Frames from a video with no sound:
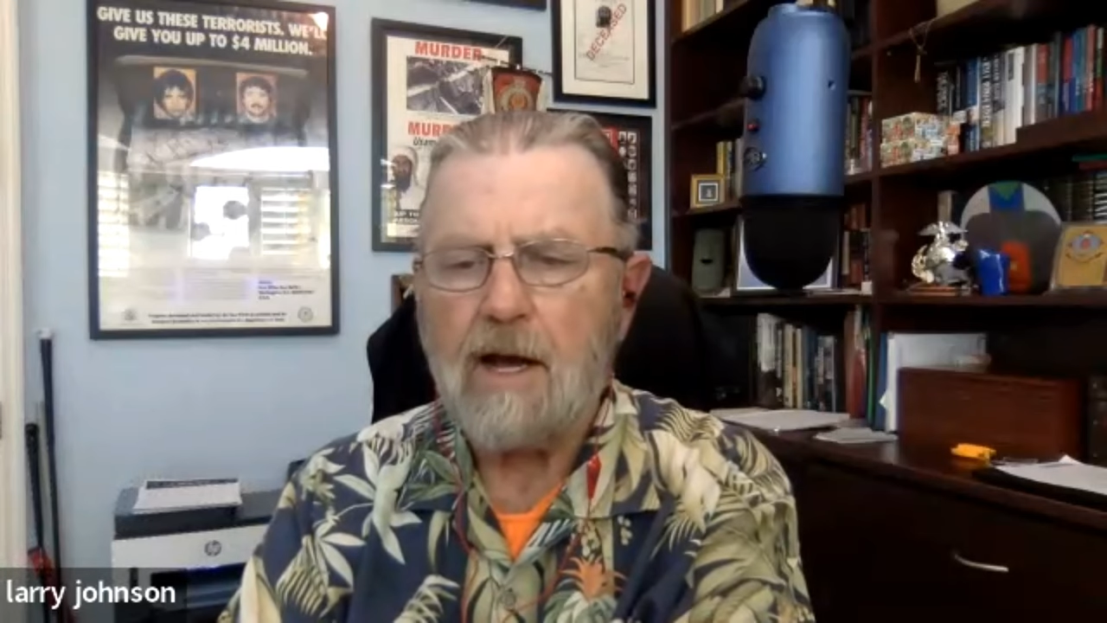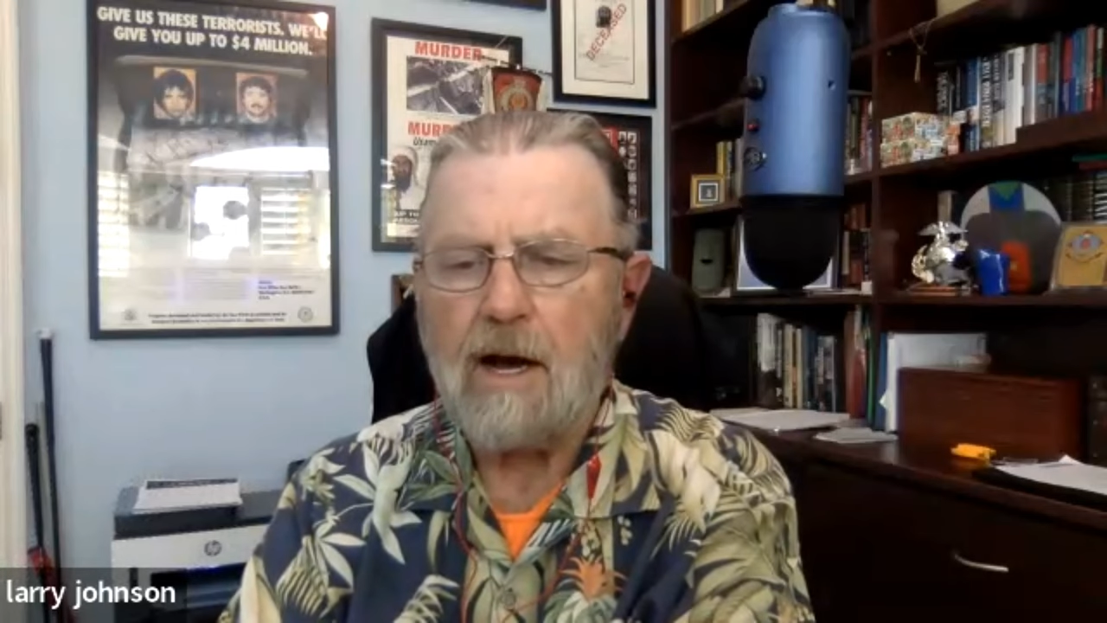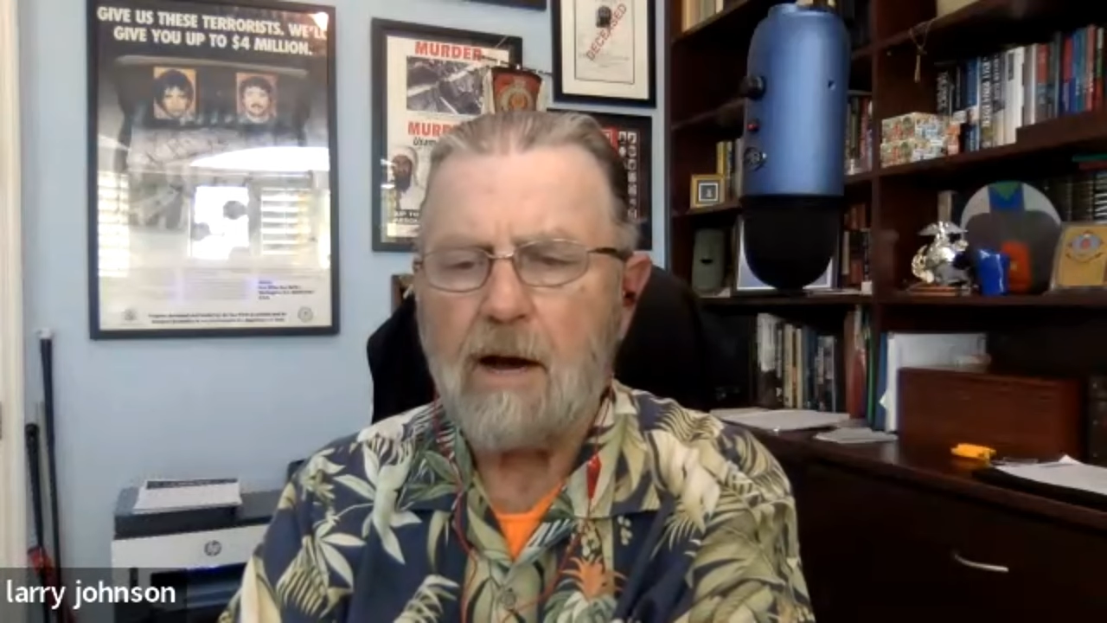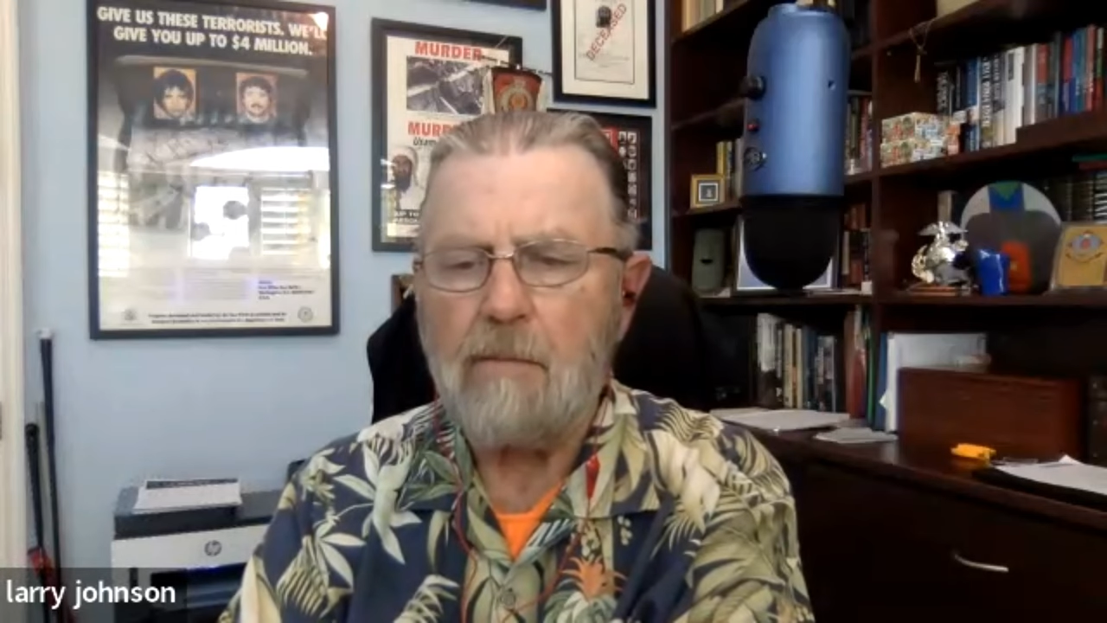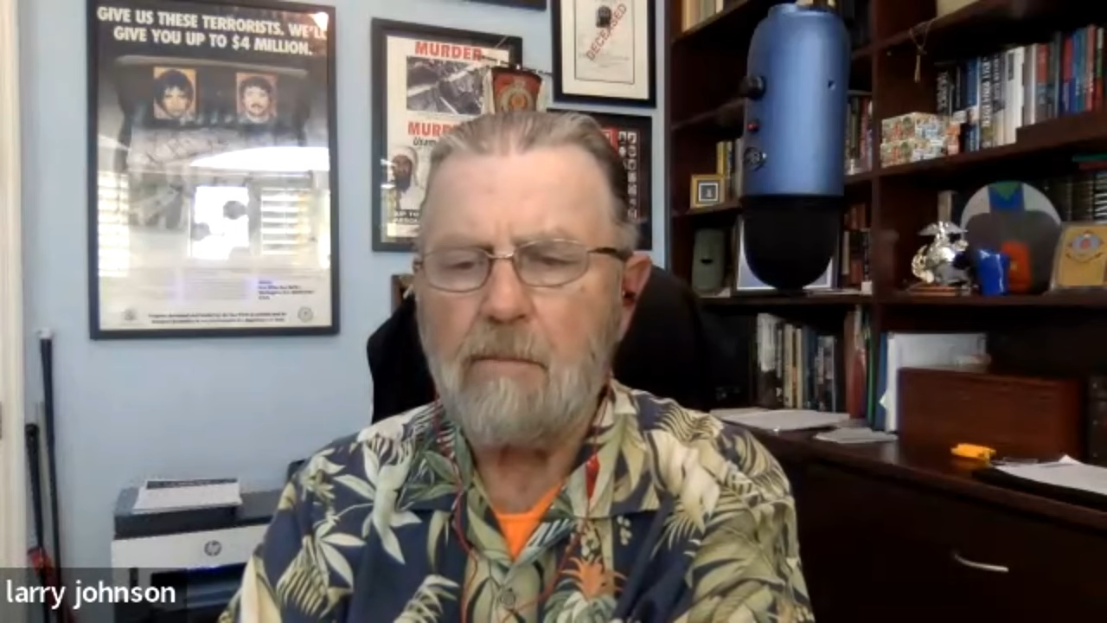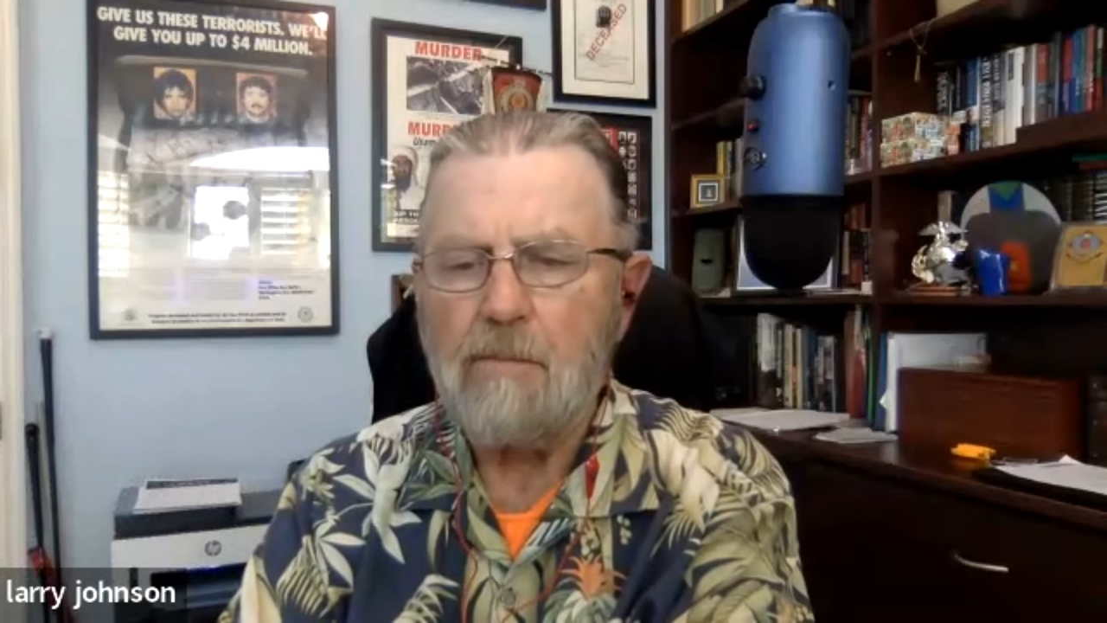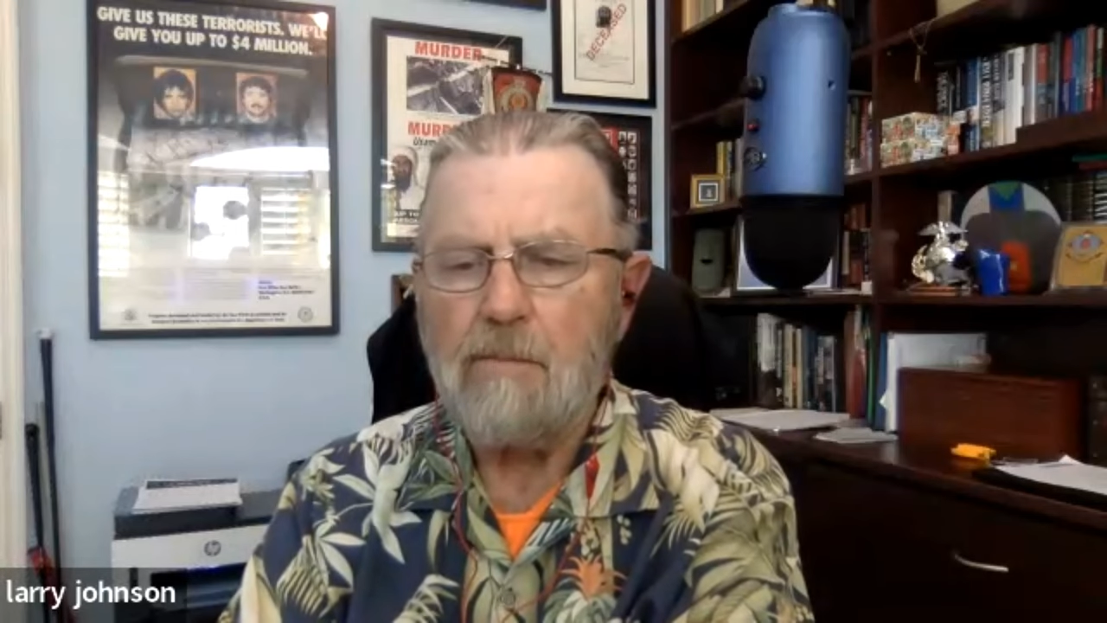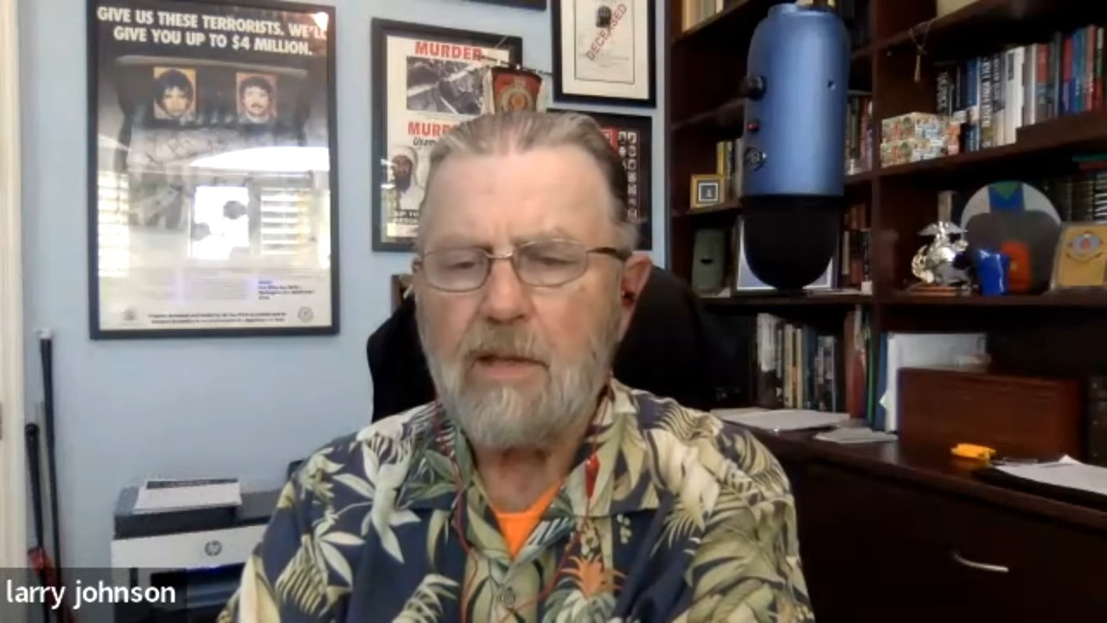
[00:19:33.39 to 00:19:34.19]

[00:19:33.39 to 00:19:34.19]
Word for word: What